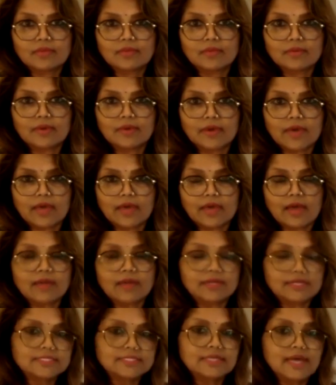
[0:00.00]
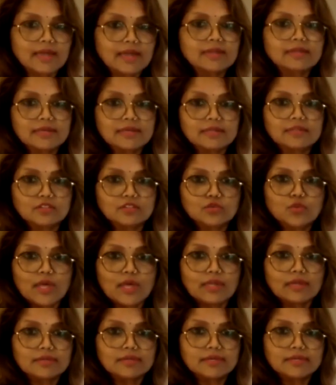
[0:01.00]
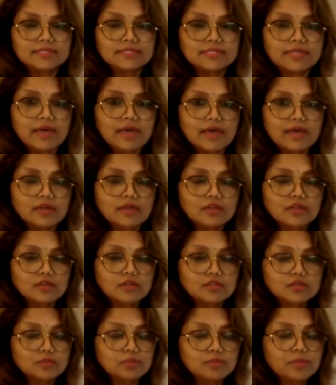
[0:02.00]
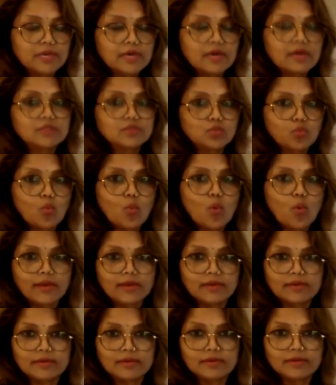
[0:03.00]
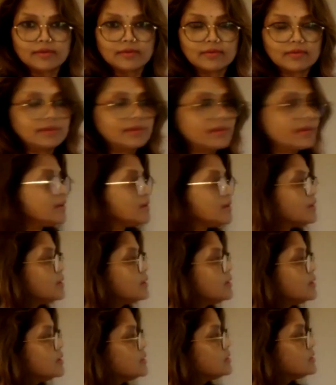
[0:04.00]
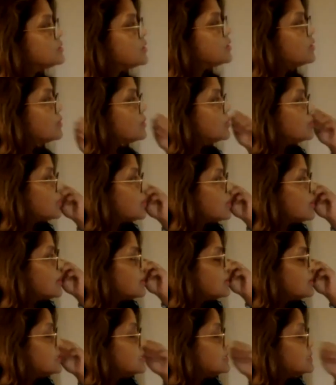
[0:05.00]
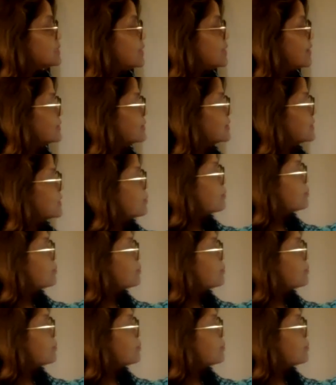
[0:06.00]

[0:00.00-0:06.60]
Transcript: Okay, understanding the duality is there to make us one. Yeah. So just like the